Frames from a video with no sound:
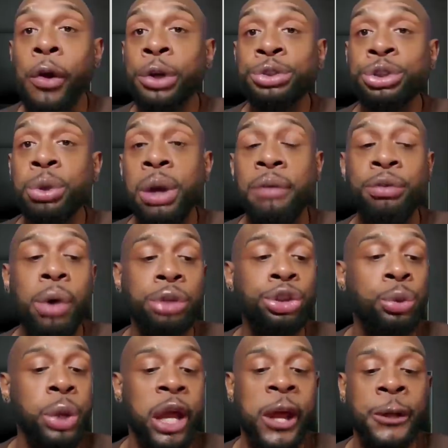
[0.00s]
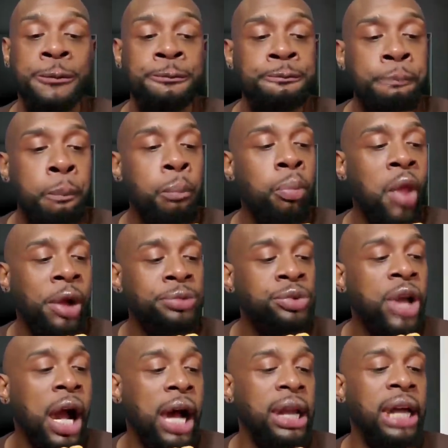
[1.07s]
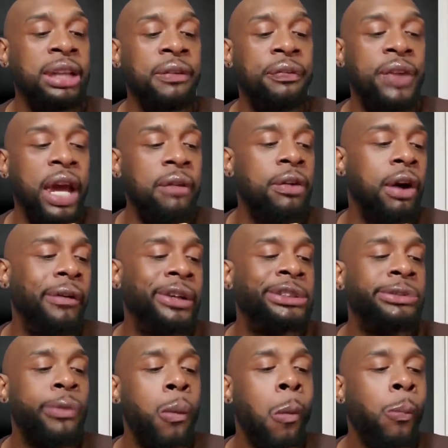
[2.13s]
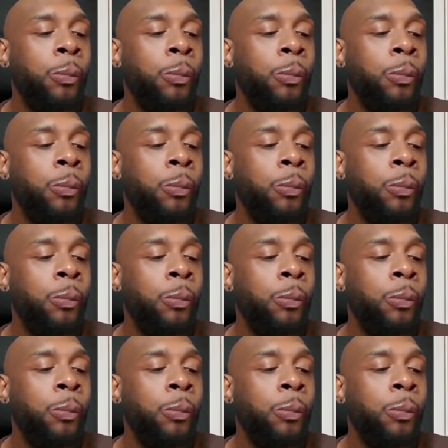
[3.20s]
You can do whatever you want to with it. I like the flavor of it.